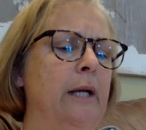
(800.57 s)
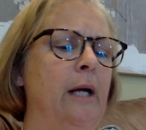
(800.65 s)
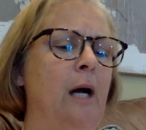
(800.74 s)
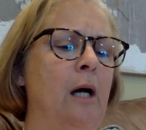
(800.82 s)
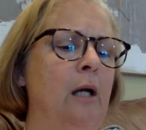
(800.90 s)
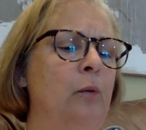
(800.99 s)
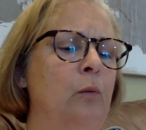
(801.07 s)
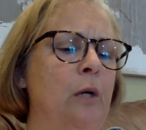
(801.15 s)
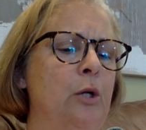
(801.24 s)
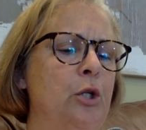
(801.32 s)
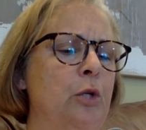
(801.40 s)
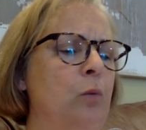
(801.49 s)
And all at
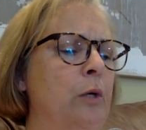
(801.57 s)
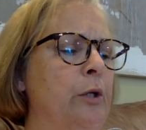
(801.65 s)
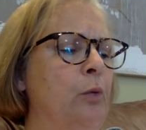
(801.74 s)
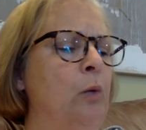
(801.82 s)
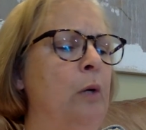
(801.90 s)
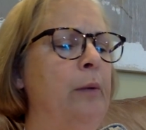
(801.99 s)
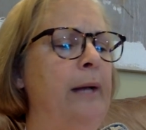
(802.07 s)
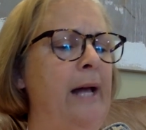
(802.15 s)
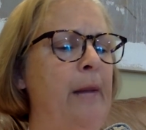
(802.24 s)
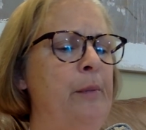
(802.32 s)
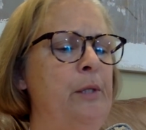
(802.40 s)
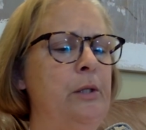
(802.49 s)
once she wondered what would
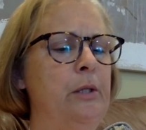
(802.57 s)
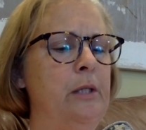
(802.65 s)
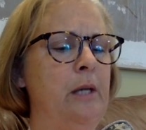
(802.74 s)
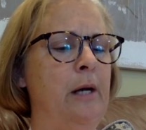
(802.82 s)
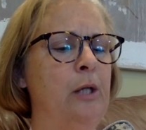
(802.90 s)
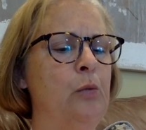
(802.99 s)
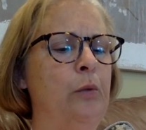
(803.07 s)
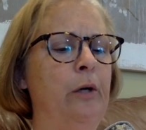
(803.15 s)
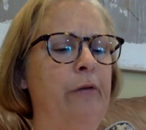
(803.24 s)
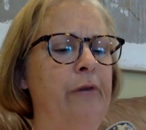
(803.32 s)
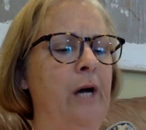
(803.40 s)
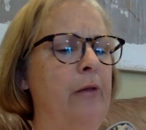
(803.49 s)
happen to the Tucks when
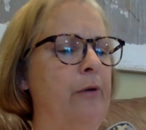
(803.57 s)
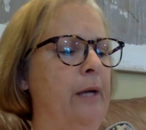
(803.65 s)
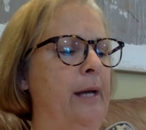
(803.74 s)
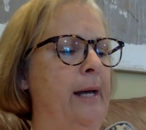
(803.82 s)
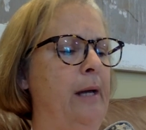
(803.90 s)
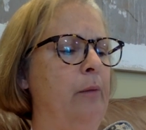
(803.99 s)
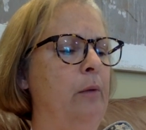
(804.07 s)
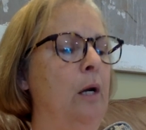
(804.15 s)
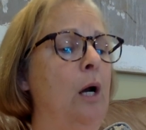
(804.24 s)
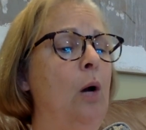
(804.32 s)
her father came.